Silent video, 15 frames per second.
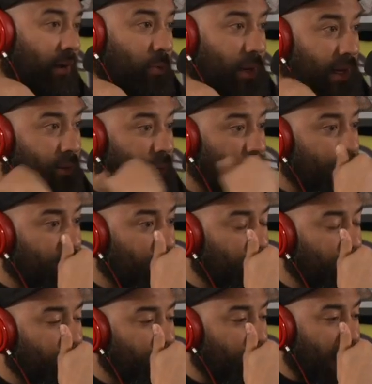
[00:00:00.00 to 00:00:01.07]
went
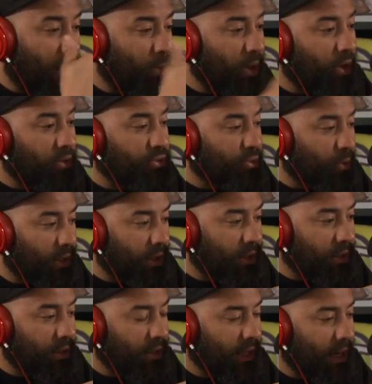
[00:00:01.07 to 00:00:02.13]
on
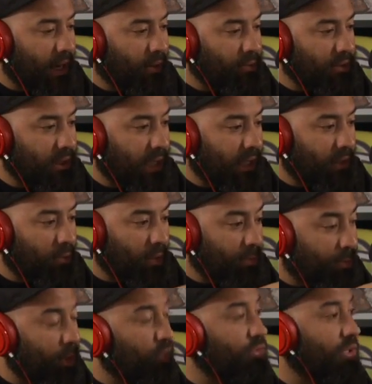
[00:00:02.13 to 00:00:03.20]
Twitter and I was like, when
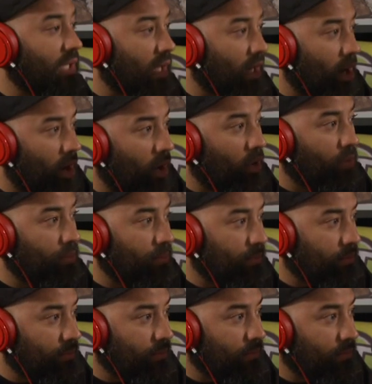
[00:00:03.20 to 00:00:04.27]
Boosie get home,
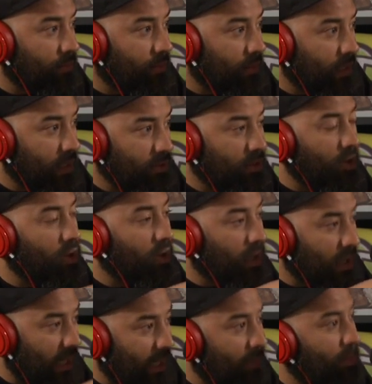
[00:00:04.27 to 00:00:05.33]
he's gonna
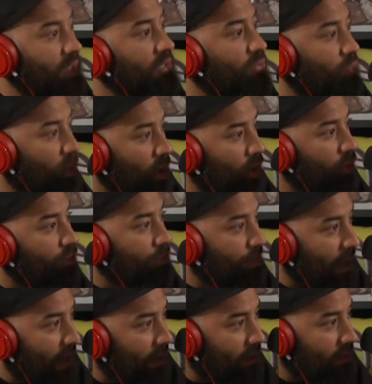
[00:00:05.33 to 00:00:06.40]
claim his word
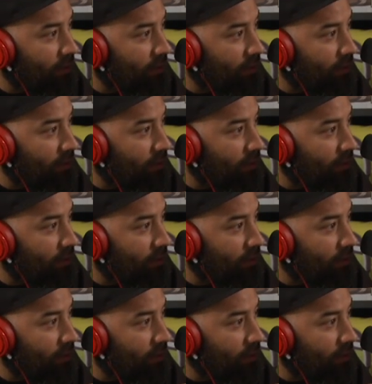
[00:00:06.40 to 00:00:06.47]
back.